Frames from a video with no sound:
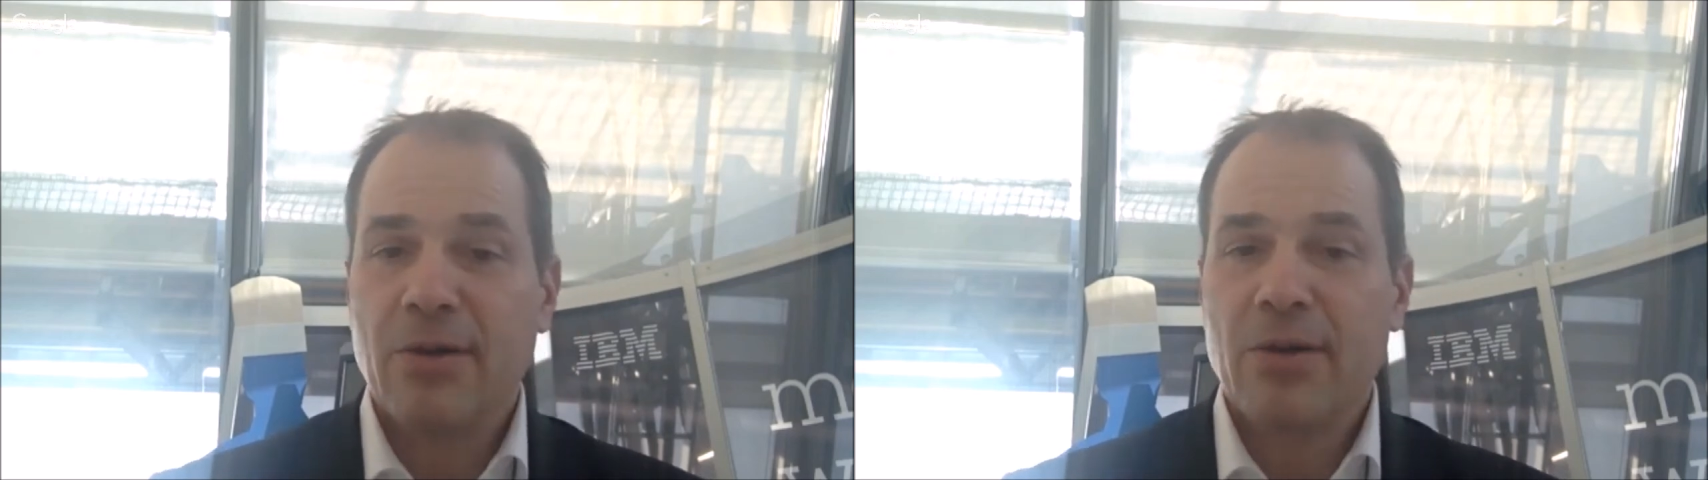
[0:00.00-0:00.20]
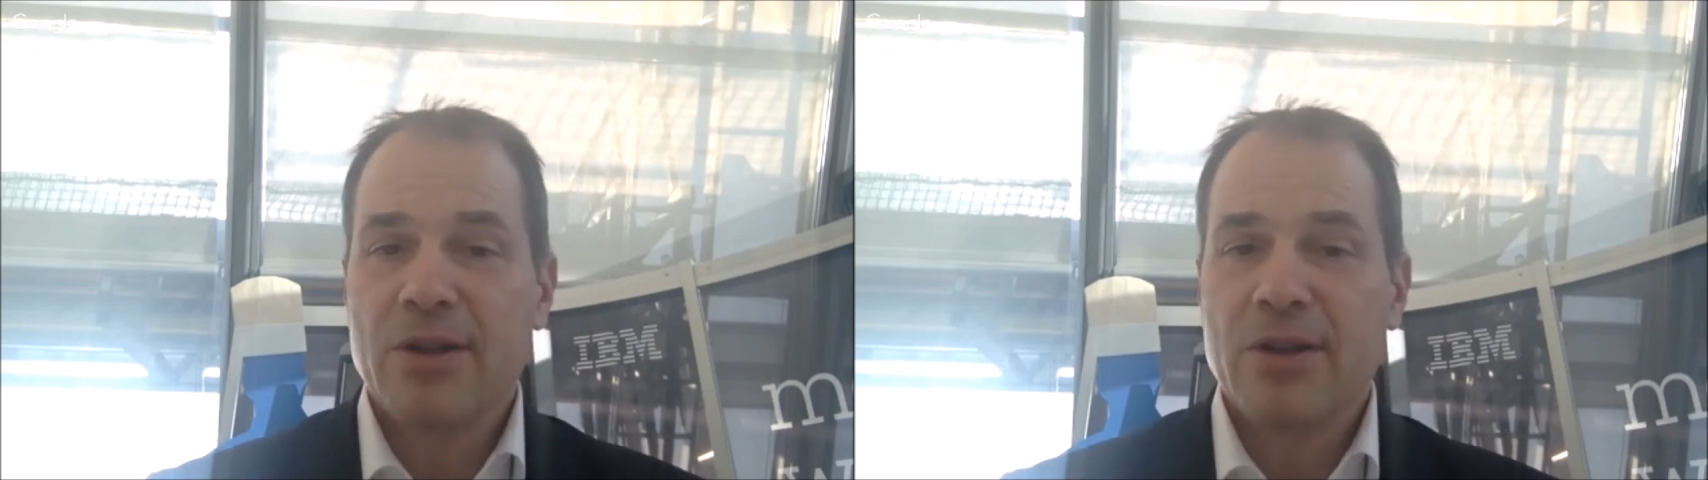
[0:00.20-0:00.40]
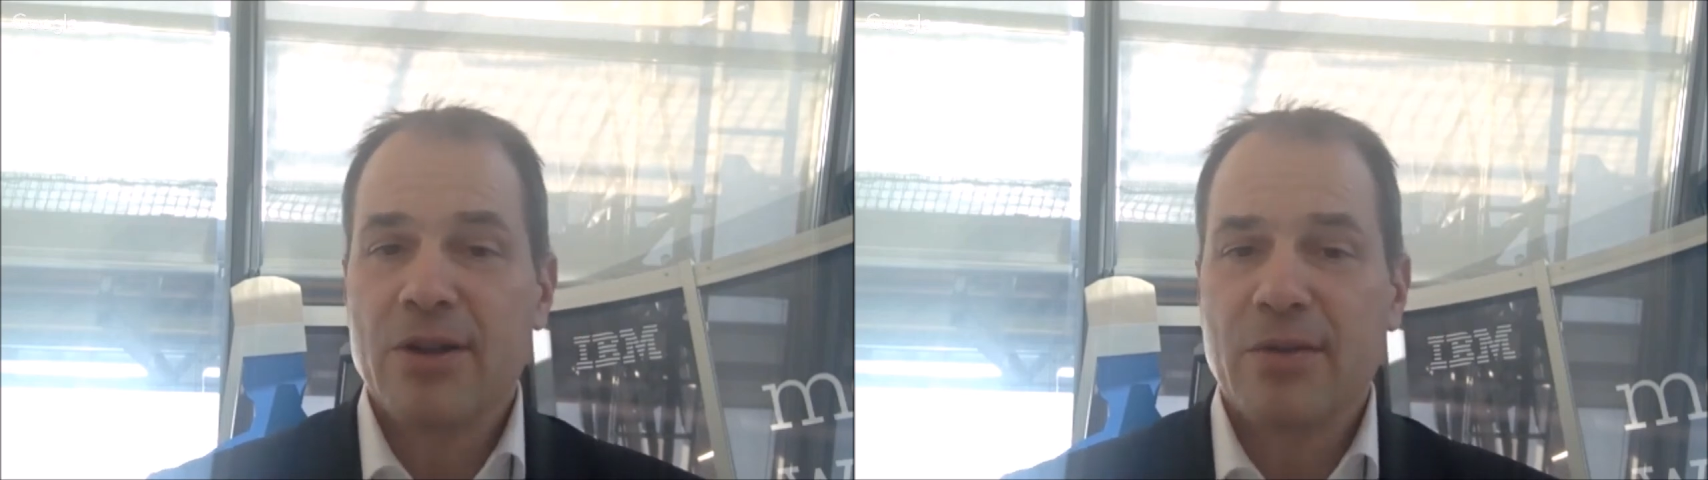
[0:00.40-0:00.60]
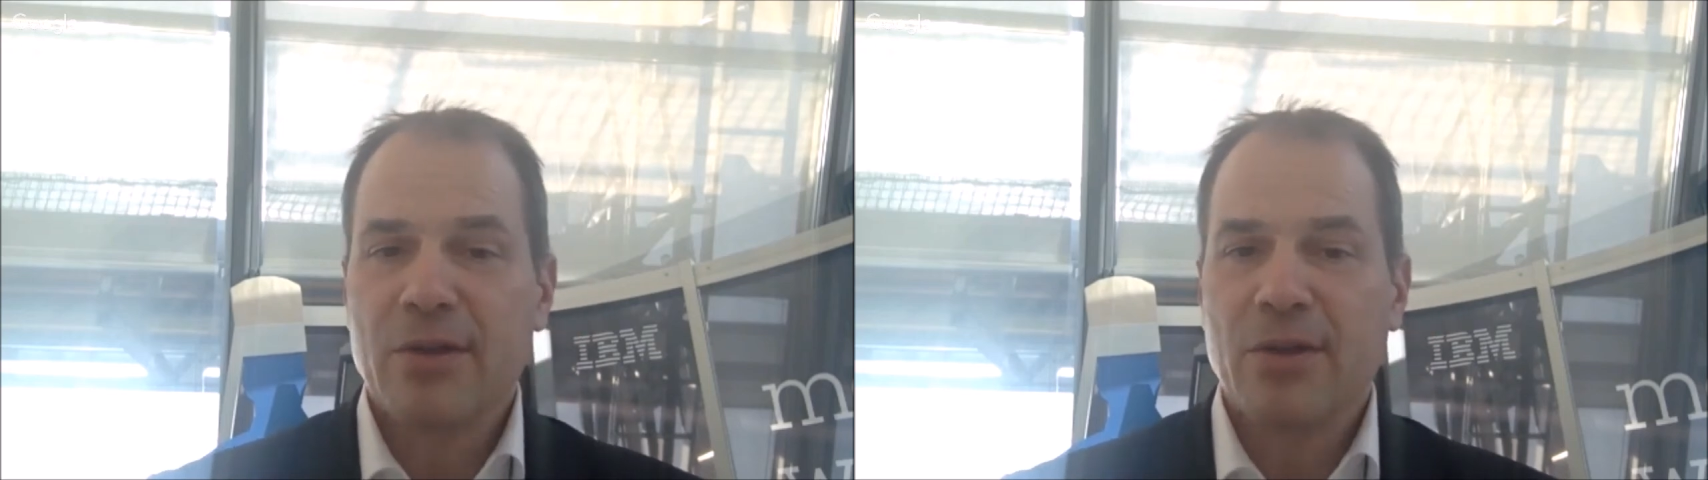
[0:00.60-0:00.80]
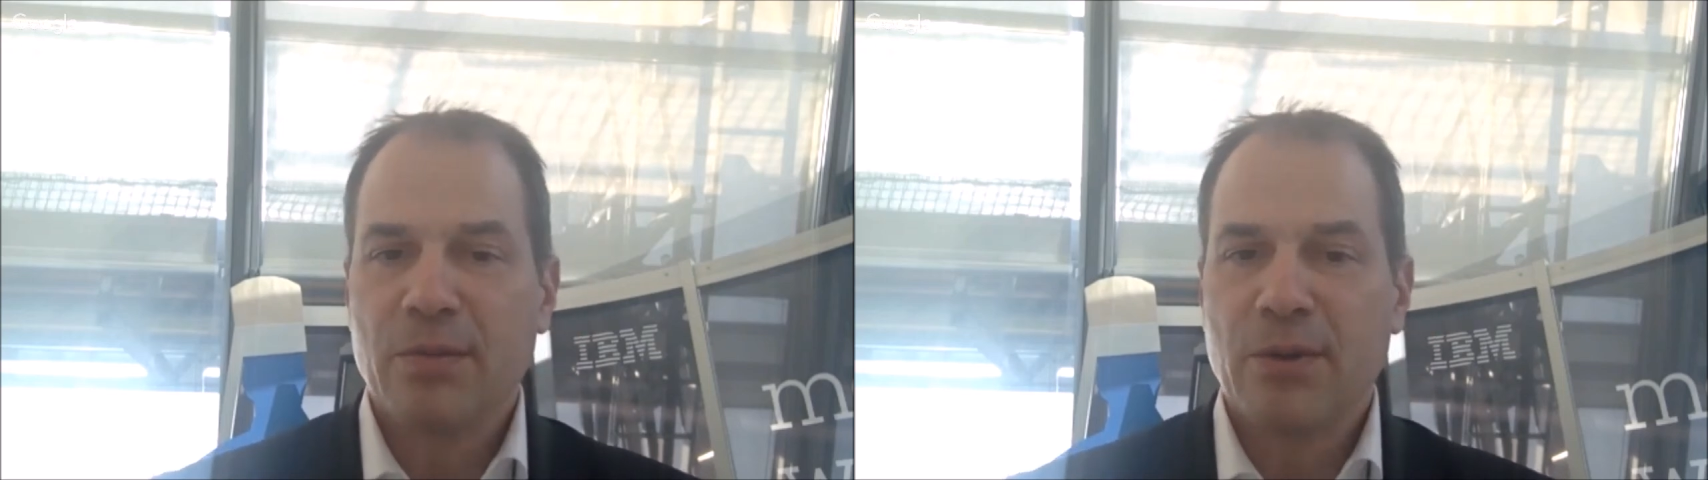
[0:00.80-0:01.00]
but they also
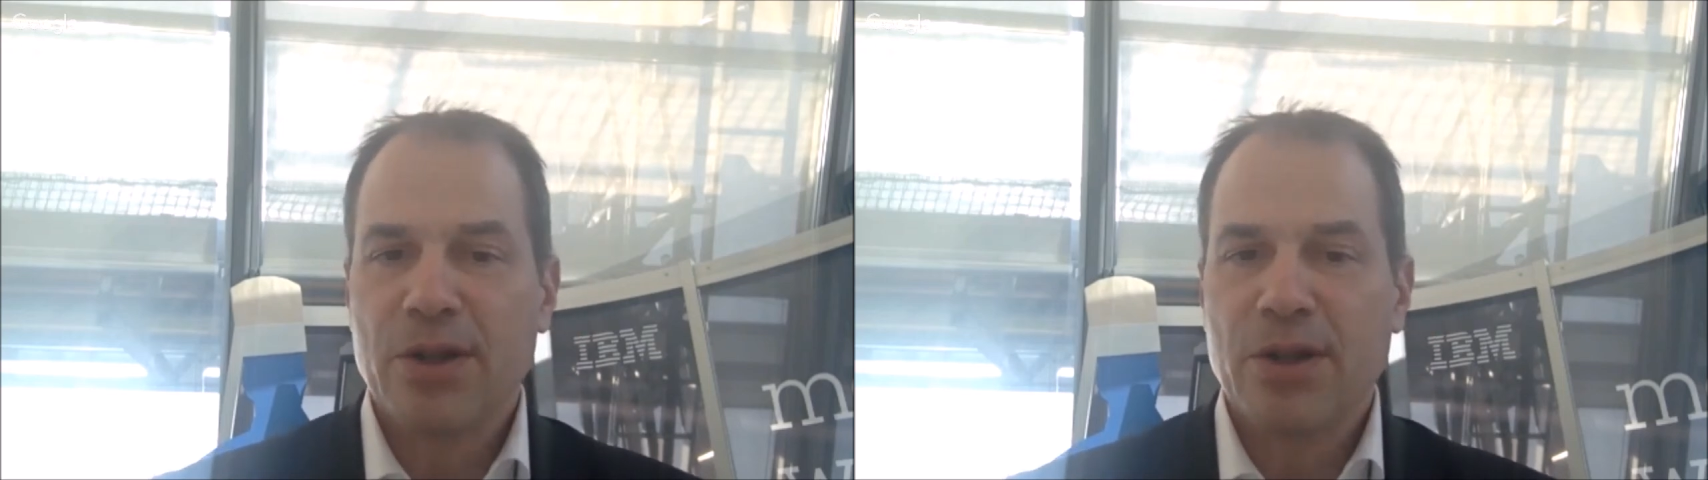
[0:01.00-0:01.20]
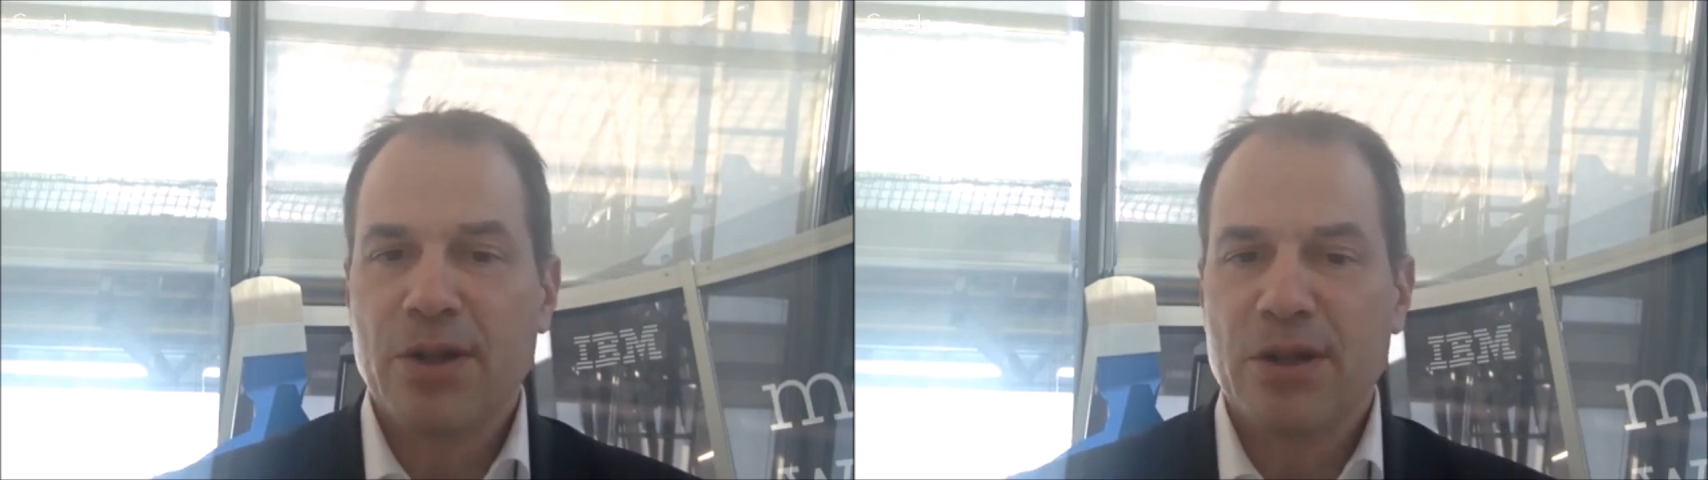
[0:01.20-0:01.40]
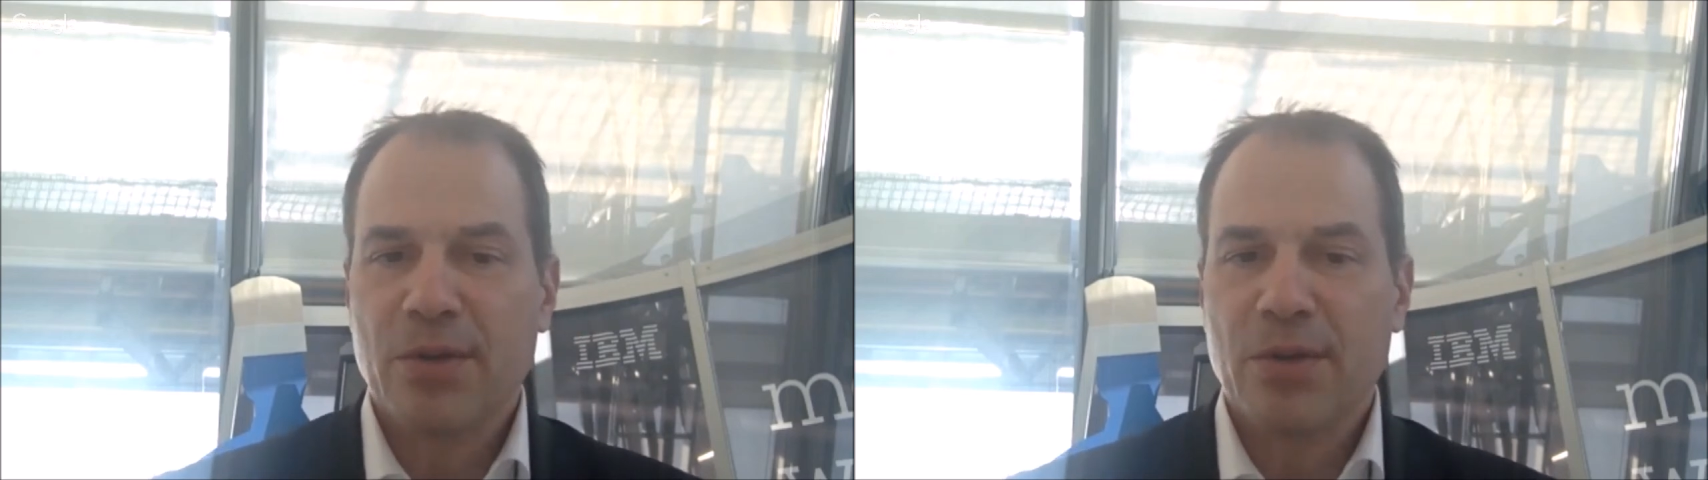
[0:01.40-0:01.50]
want to purchase